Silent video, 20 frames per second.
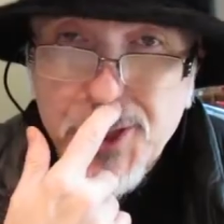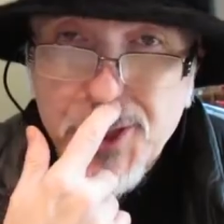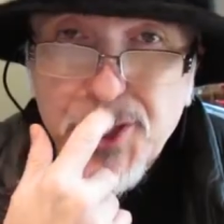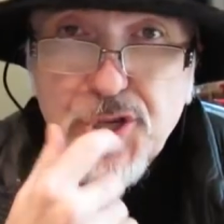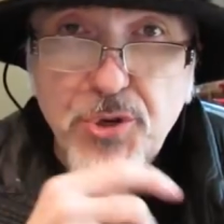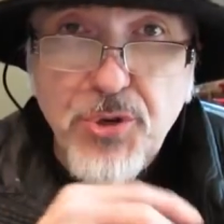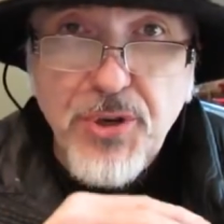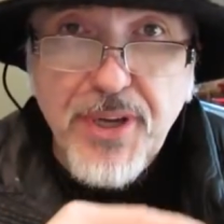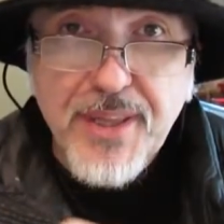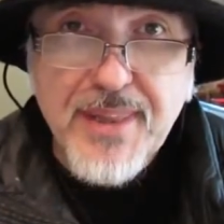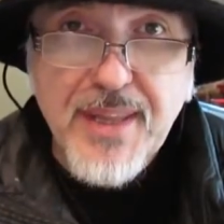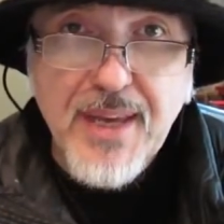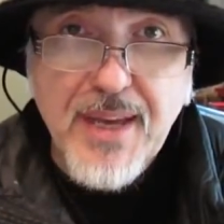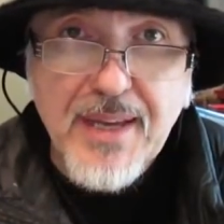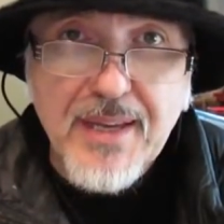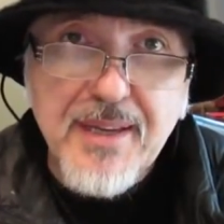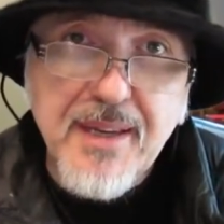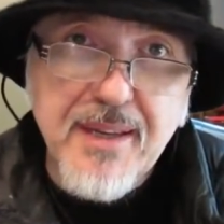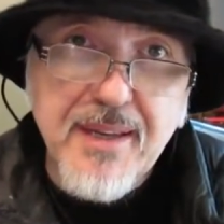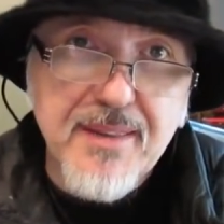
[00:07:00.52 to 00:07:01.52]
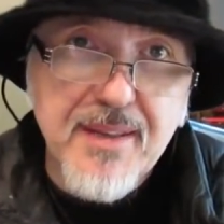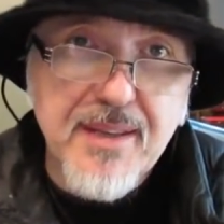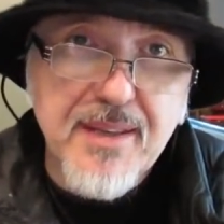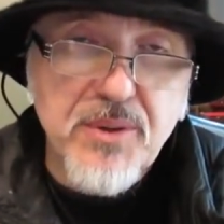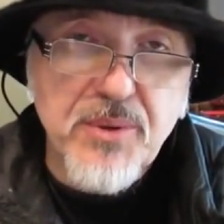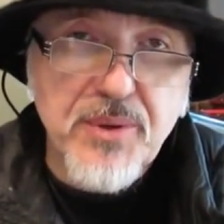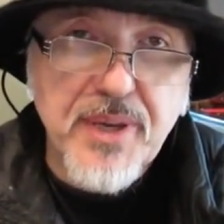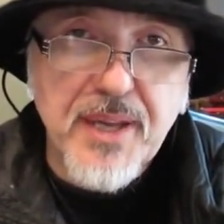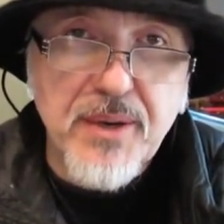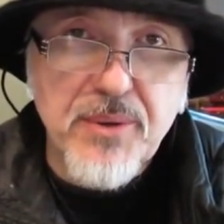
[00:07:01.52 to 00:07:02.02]
Join that and then
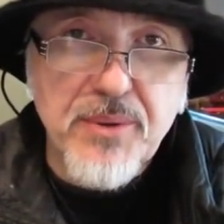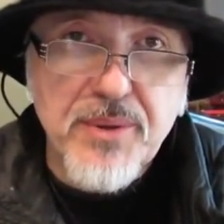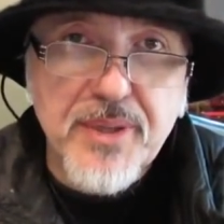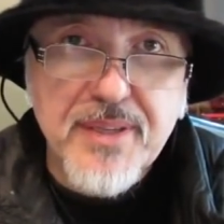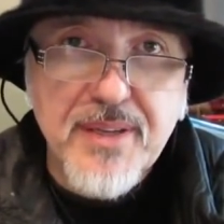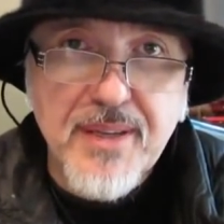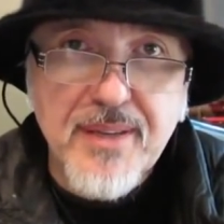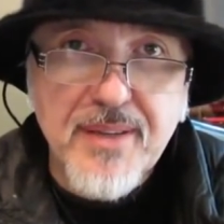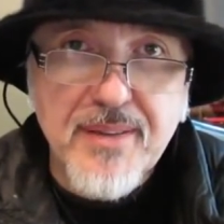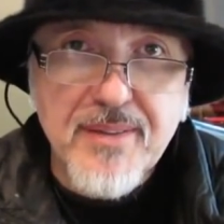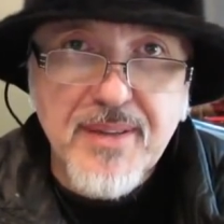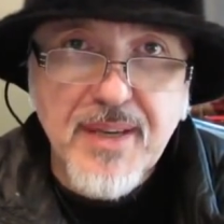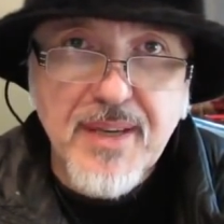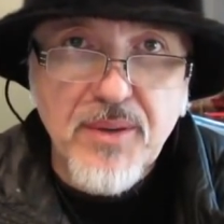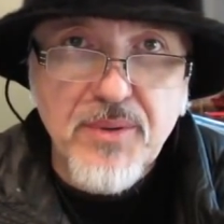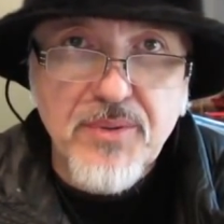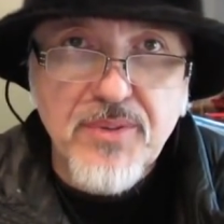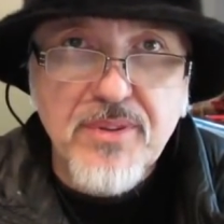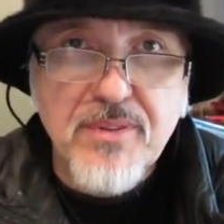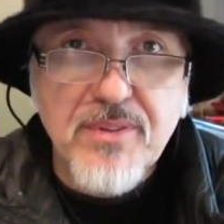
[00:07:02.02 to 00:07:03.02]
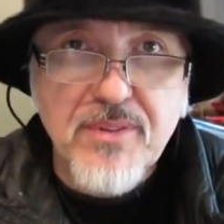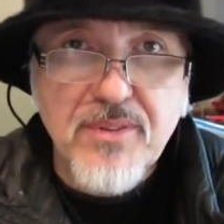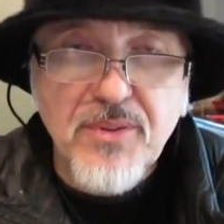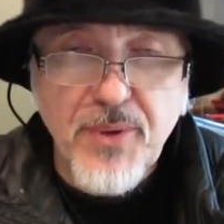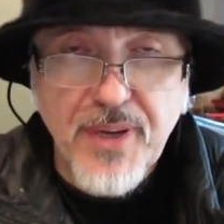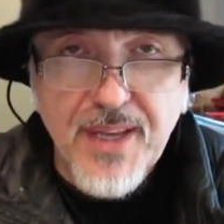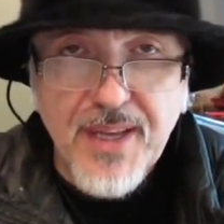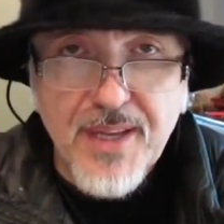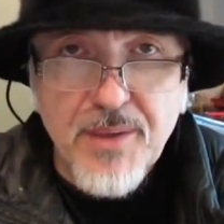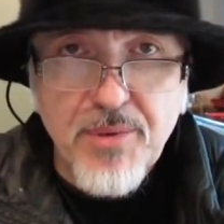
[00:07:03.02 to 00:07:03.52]
you'll get all the details
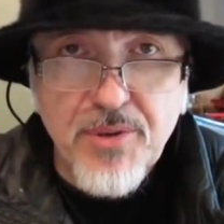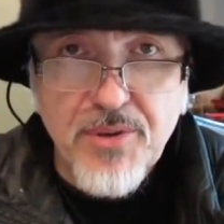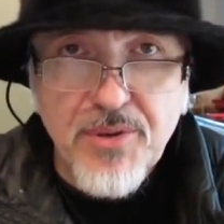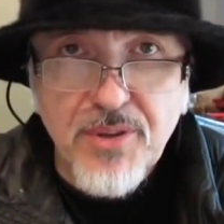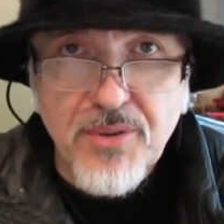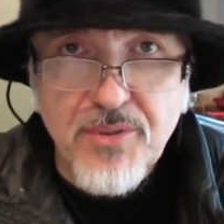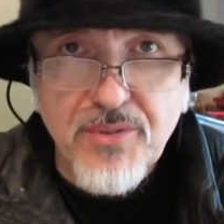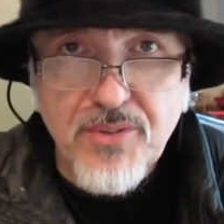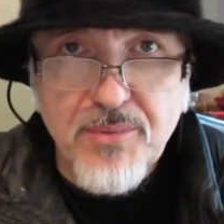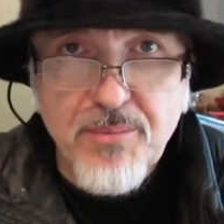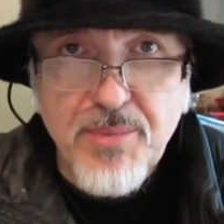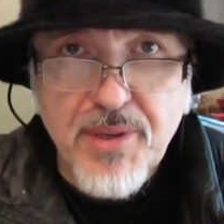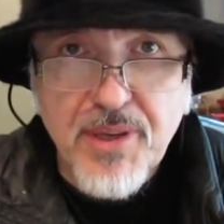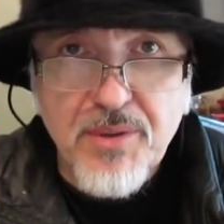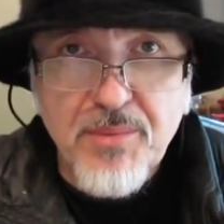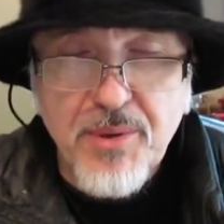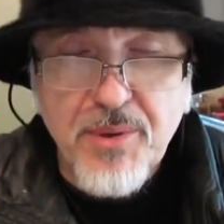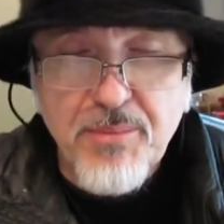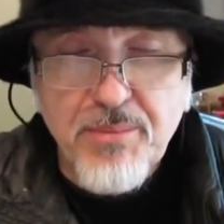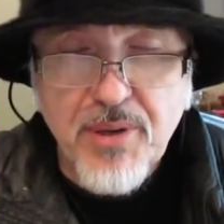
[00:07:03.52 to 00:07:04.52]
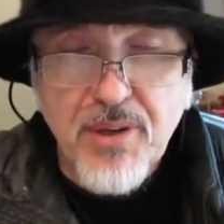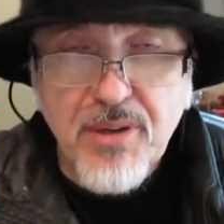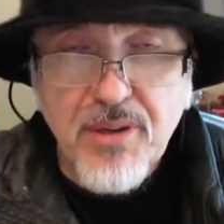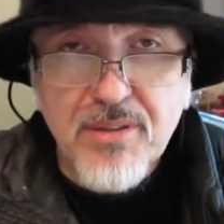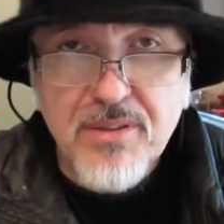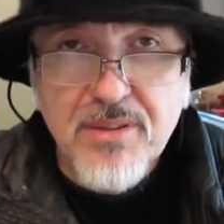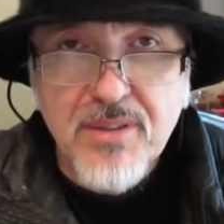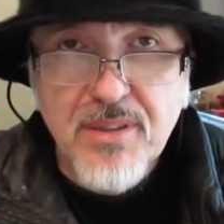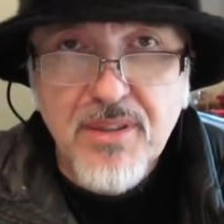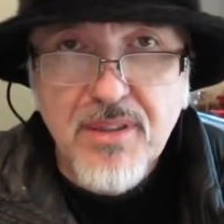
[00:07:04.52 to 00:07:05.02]
to enable you to become a
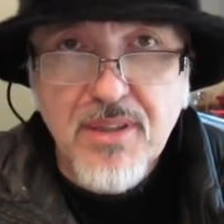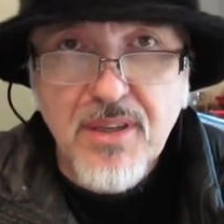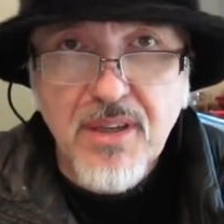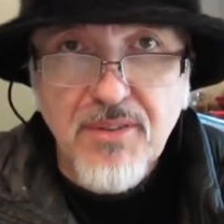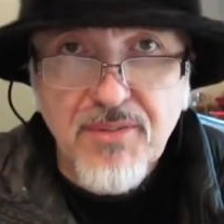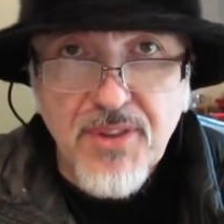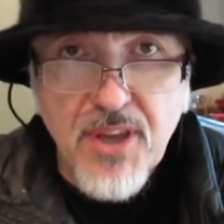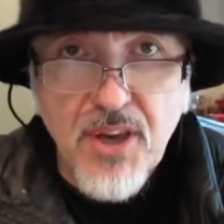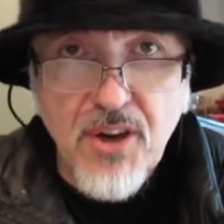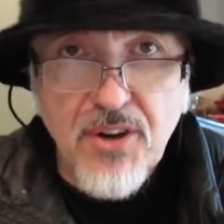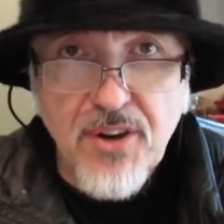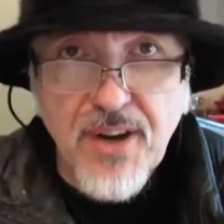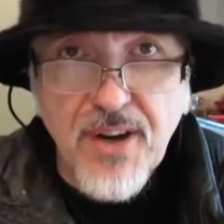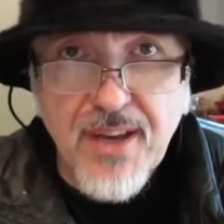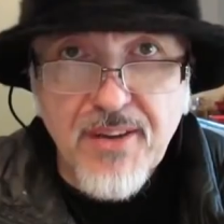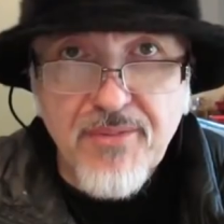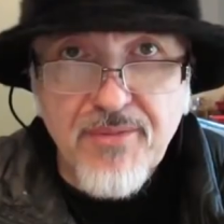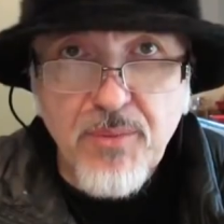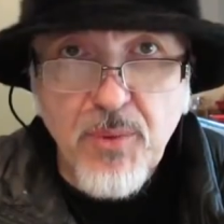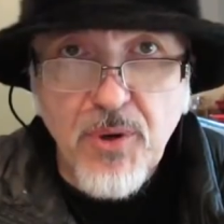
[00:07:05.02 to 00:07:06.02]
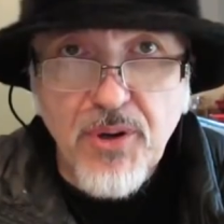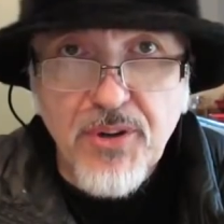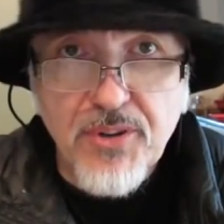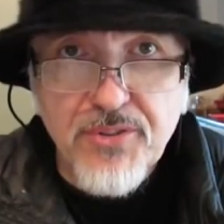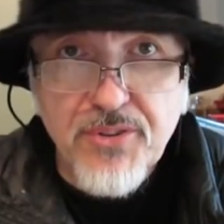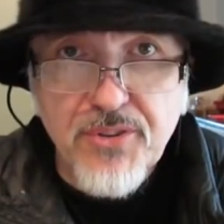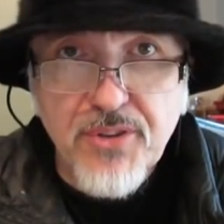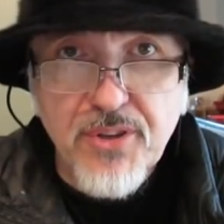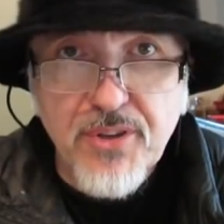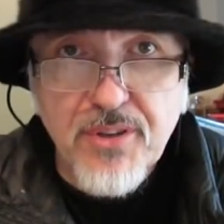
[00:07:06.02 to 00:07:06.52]
part of the RAF
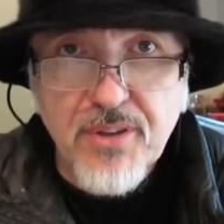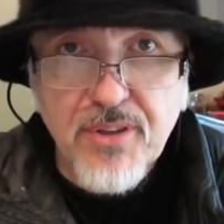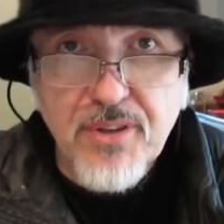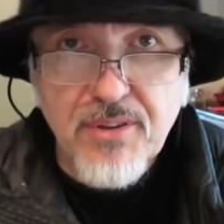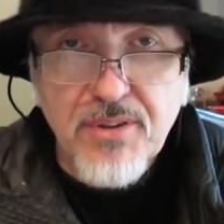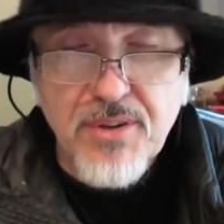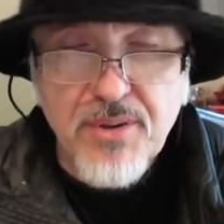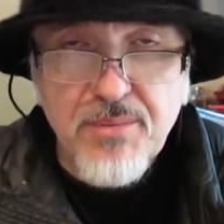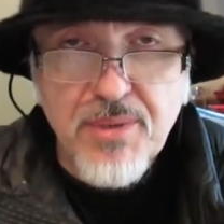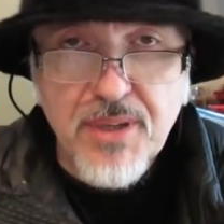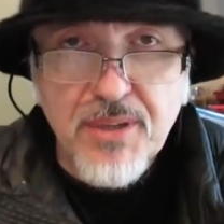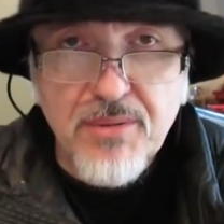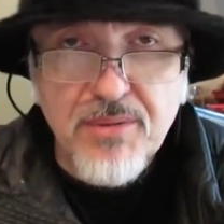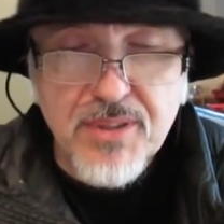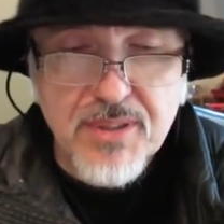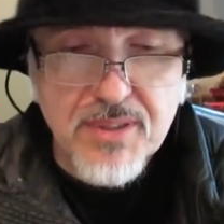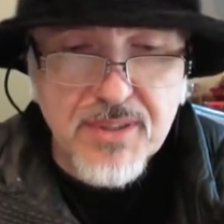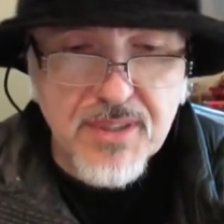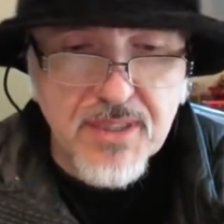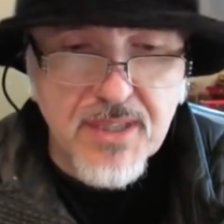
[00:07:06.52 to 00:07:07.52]
100 group build.